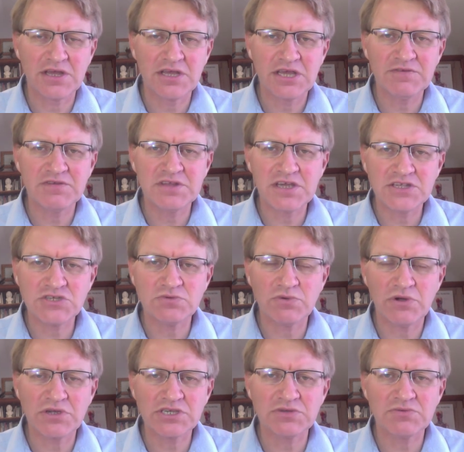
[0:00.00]
If it gets
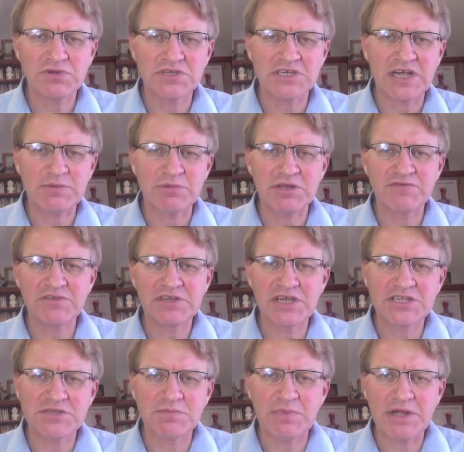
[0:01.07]
worse, for example, if it
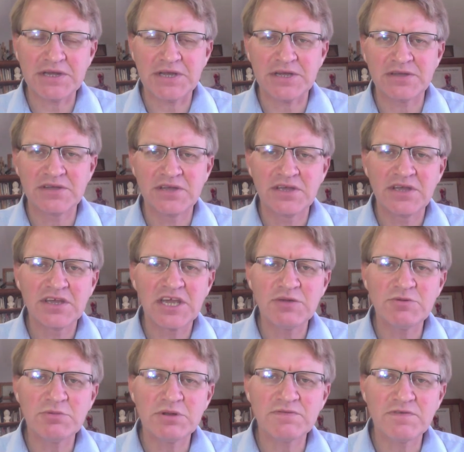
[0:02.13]
gets better, keep
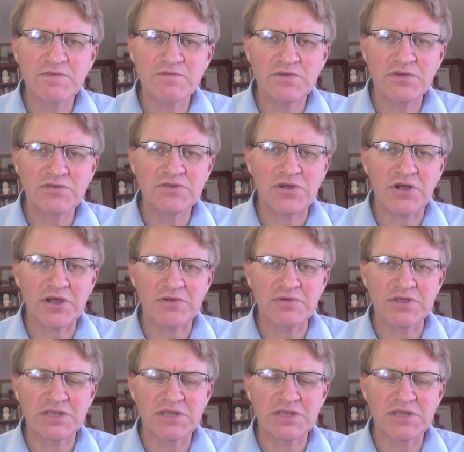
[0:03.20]
a bit of a food diary.